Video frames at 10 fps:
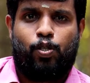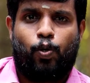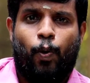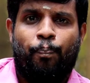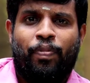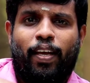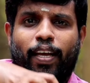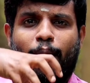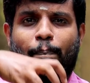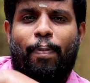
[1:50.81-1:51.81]
So
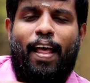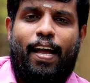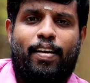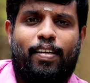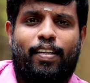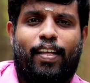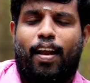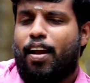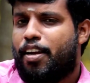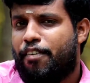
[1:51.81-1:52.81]
in a plant
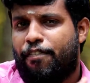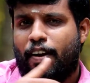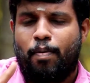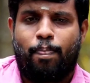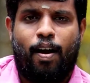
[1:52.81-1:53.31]
there are different